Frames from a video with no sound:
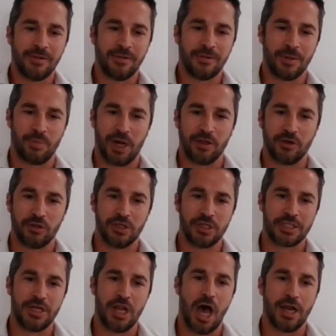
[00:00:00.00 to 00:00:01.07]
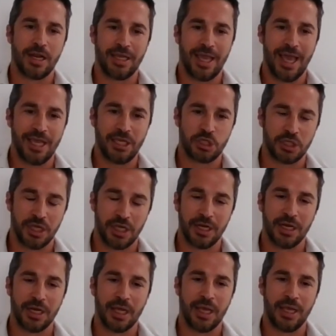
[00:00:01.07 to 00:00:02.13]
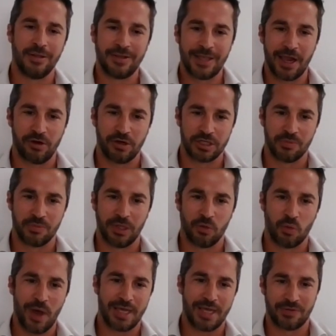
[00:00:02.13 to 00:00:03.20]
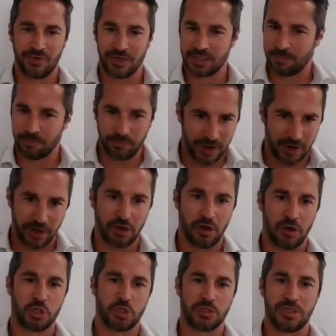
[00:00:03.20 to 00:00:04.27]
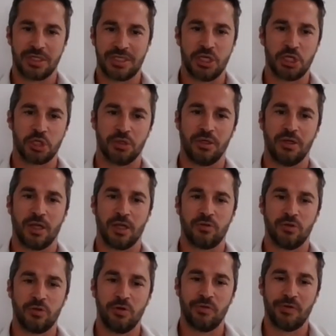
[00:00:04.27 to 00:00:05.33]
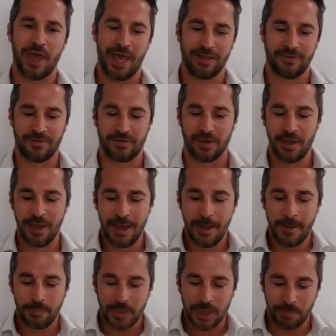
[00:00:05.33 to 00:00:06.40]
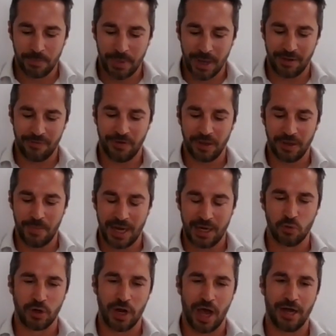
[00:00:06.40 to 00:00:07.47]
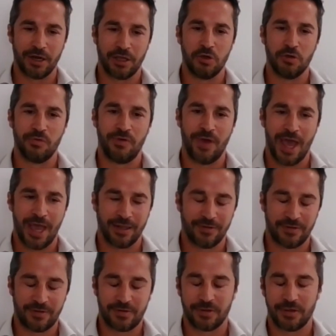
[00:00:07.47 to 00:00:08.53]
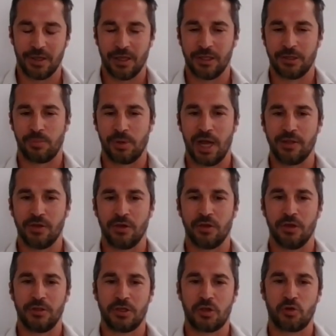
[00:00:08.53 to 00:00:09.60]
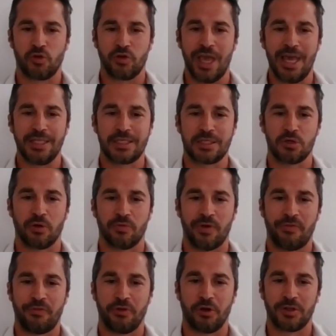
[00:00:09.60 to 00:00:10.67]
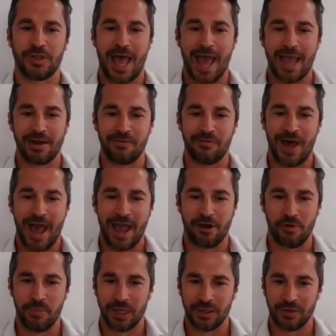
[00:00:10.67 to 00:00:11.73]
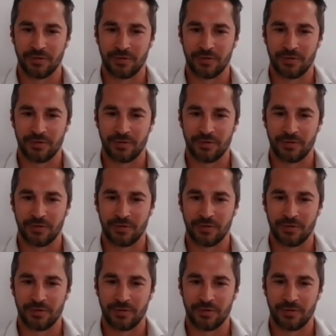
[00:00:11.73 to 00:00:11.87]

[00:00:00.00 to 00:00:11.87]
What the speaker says: the Brotherhood is not engaged in terrorism in the West. There's a very conscious decision not to do that. But I think many would argue that the Brotherhood creates sort of a fertile environment